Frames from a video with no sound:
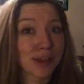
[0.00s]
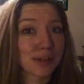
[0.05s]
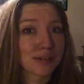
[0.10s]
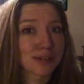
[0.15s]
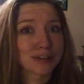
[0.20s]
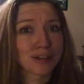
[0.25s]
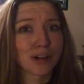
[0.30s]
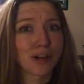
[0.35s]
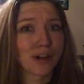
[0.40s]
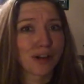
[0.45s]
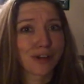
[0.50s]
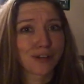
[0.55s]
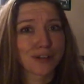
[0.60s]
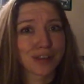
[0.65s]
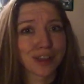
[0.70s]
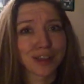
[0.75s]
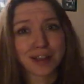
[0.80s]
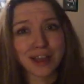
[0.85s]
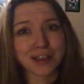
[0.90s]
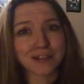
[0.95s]
that was longer
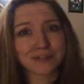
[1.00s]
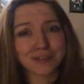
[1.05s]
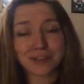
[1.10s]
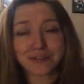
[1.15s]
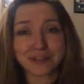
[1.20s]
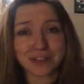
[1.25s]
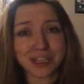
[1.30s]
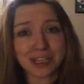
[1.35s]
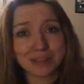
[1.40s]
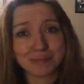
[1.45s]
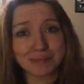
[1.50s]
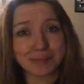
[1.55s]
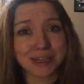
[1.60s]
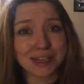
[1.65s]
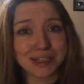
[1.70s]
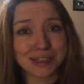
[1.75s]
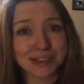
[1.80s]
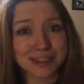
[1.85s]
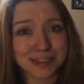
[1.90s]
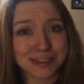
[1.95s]
than like 15
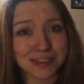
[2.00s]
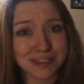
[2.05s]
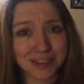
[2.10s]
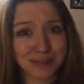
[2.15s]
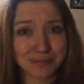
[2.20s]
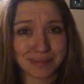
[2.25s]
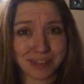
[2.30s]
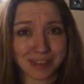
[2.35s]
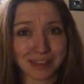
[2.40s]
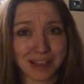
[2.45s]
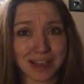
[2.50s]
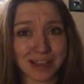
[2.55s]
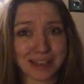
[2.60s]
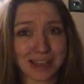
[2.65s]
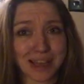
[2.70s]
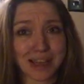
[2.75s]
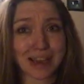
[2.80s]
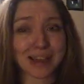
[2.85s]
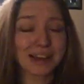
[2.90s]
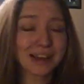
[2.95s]
minutes or something
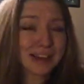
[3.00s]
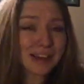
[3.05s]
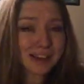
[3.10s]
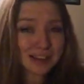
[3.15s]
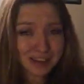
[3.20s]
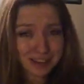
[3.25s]
like that.